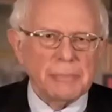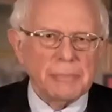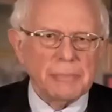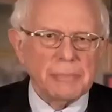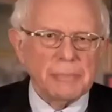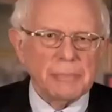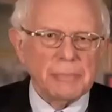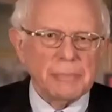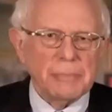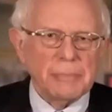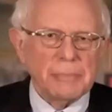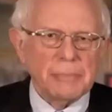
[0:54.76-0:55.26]

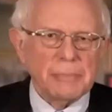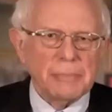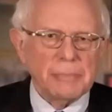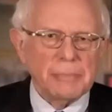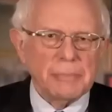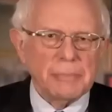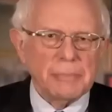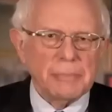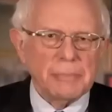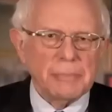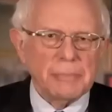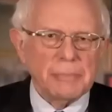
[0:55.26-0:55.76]

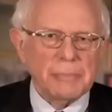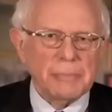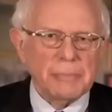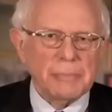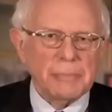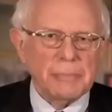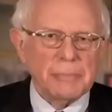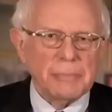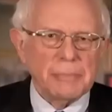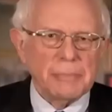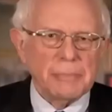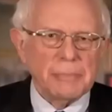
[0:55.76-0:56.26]

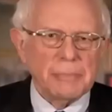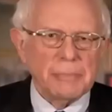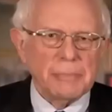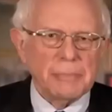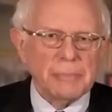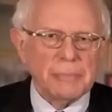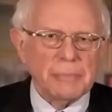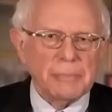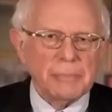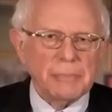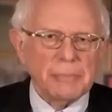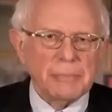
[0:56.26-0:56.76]

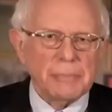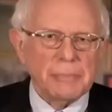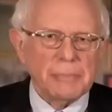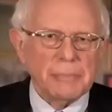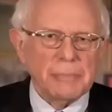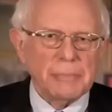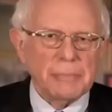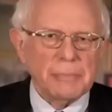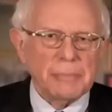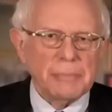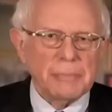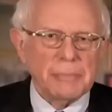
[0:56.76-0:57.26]

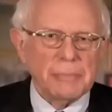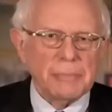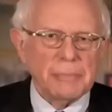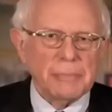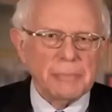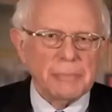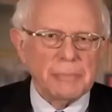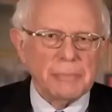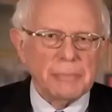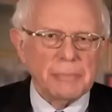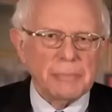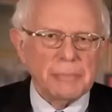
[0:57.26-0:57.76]

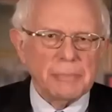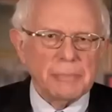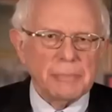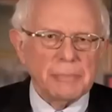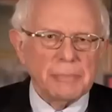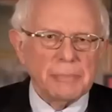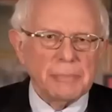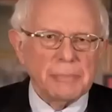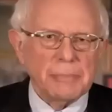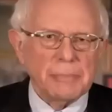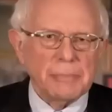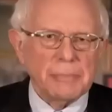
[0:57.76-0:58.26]

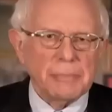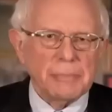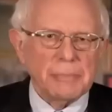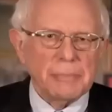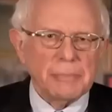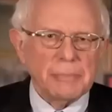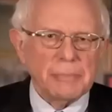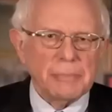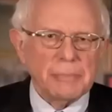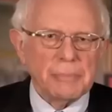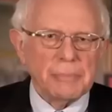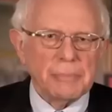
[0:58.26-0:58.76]

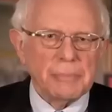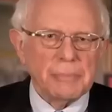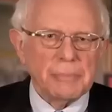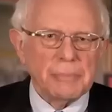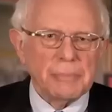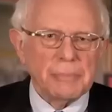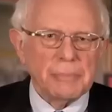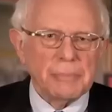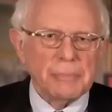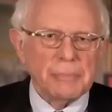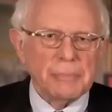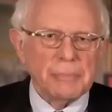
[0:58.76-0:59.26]

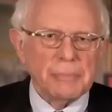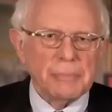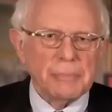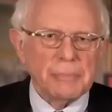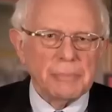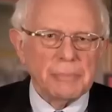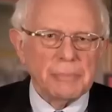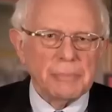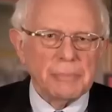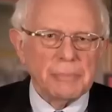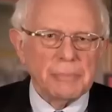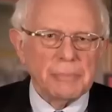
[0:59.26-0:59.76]

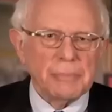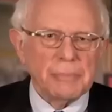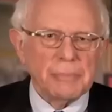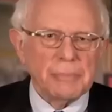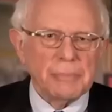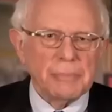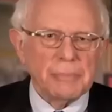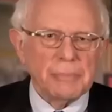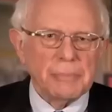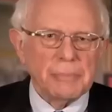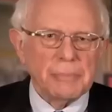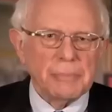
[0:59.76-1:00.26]

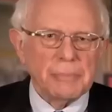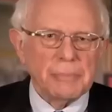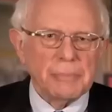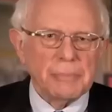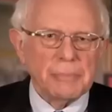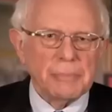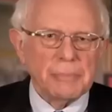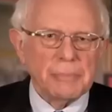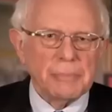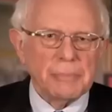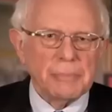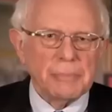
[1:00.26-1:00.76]

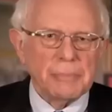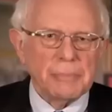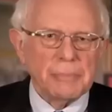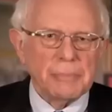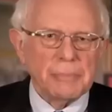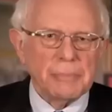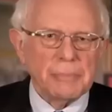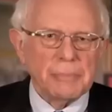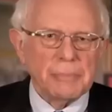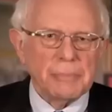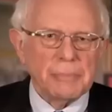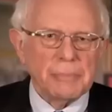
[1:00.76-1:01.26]

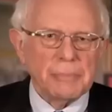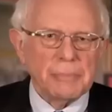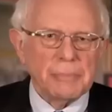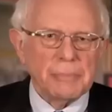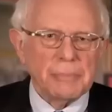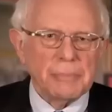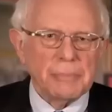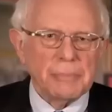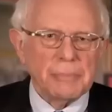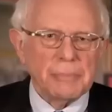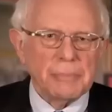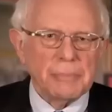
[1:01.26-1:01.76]

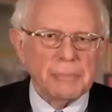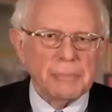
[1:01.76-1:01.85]
No words are spoken by the person on screen.